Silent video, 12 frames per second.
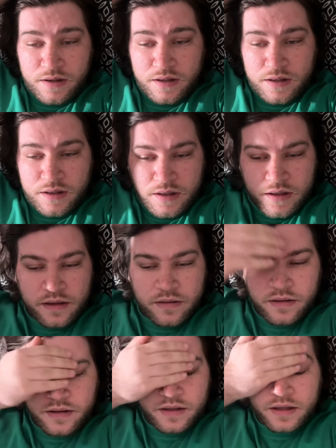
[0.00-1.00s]
Uh,
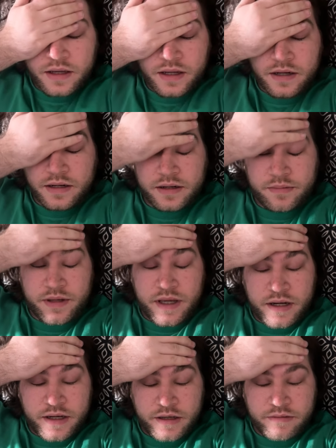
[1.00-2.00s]
I ended up
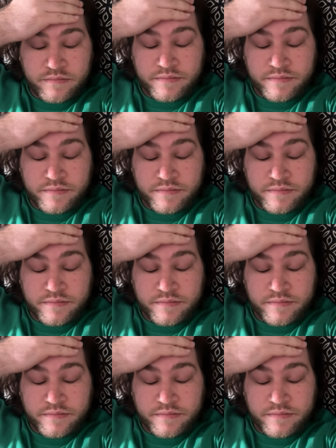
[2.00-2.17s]
getting it.